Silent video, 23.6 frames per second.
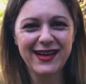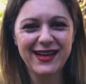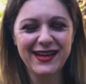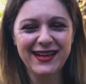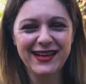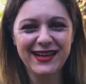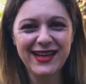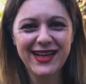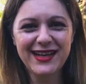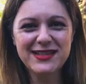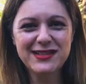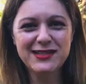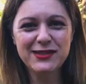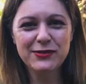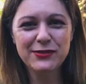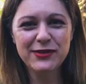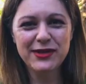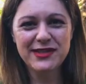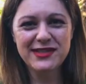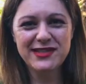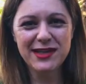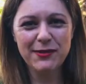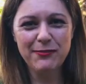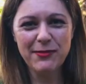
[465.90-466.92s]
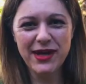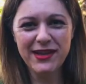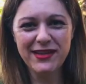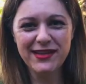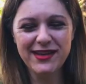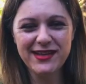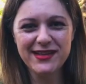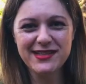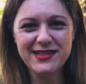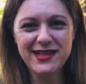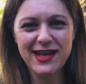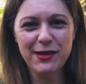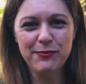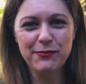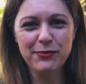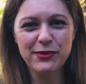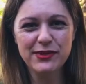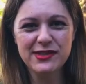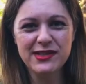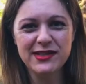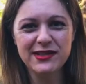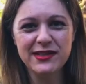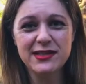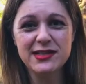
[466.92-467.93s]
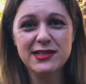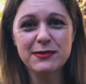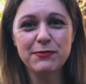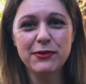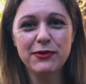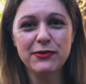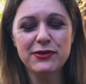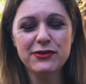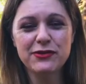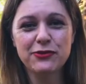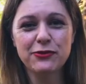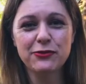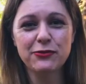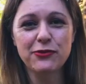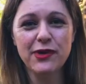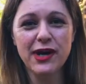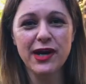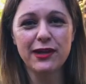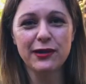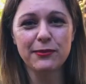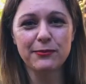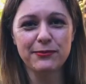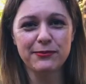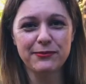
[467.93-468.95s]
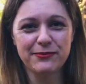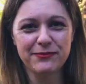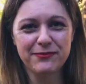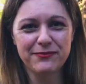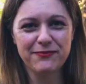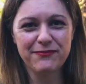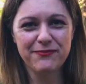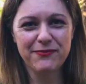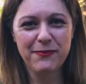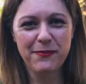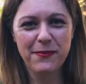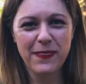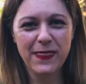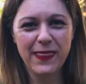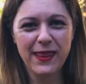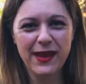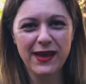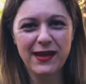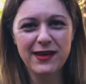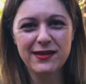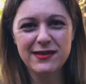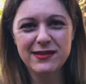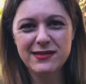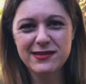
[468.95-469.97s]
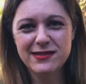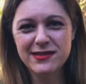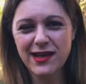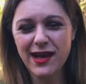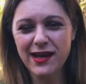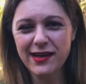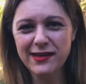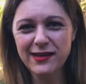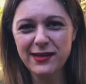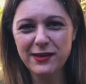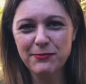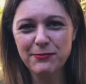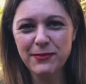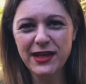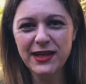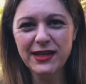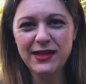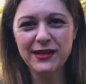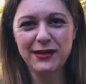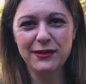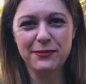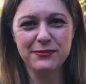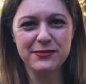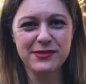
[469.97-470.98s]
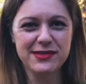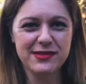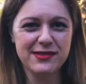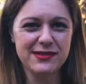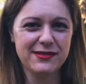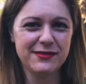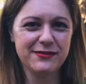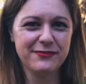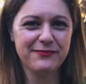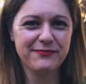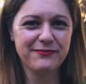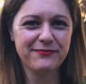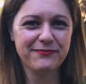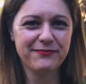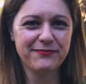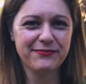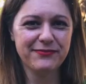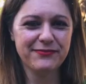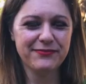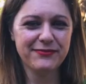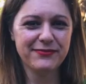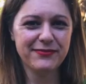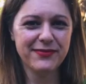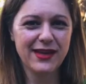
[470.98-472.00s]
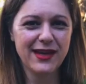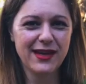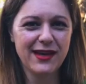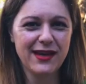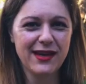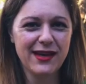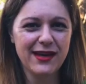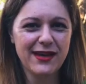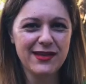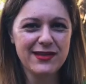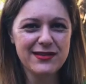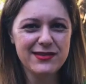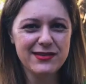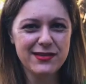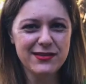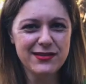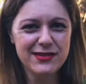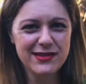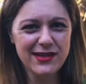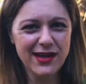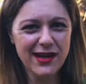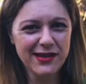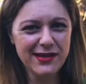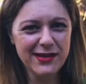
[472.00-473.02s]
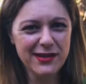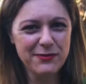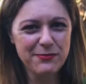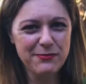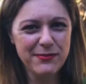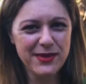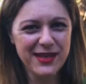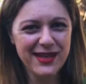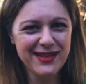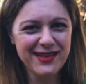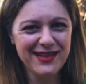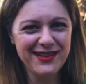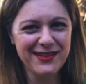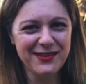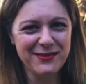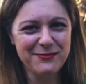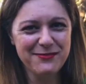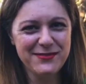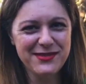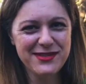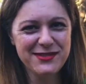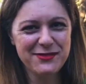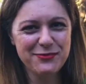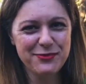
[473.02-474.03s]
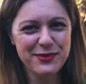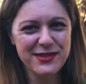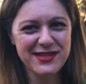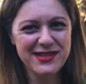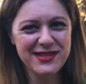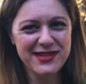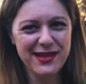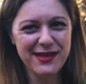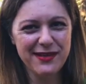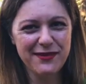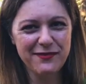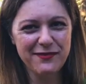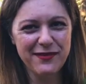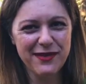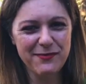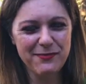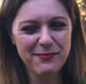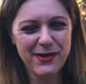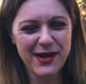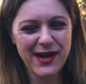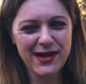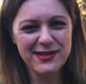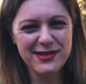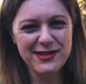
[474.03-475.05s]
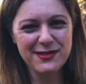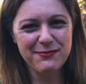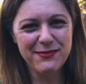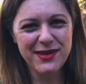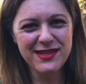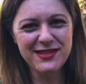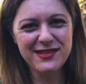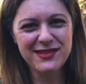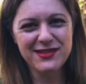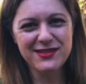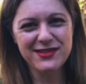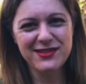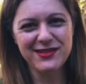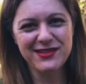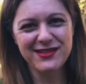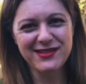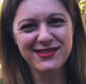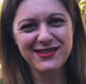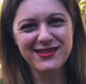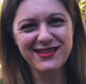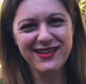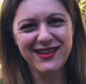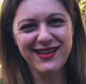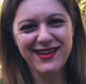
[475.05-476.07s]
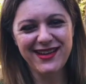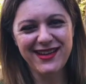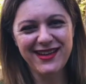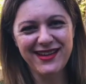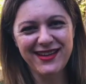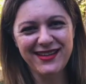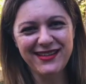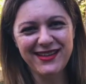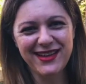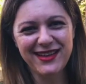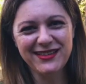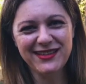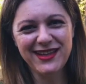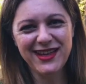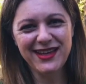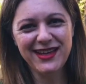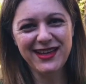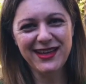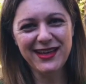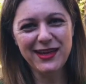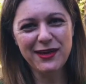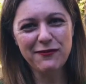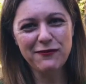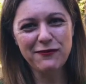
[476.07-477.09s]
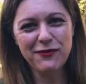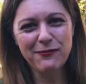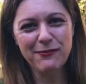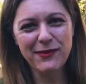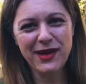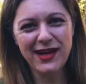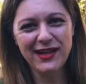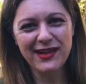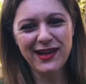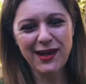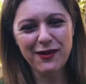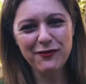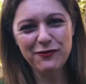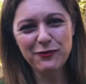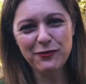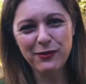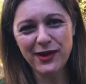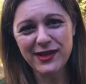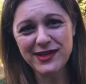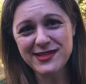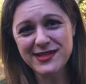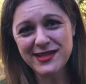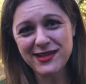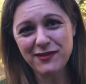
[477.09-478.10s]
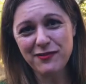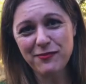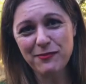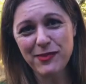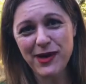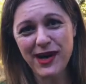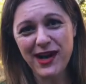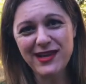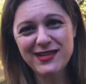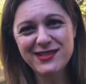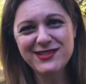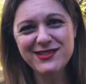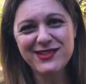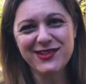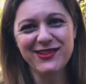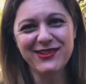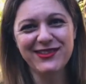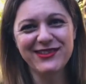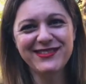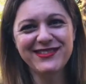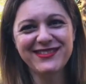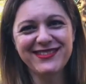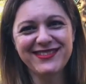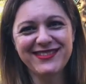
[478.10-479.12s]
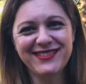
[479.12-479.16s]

Let's look at some other examples in the spiritual realm. Psychic mediums. So psychic mediums receive and pass messages that they hear from our loved ones that have passed on.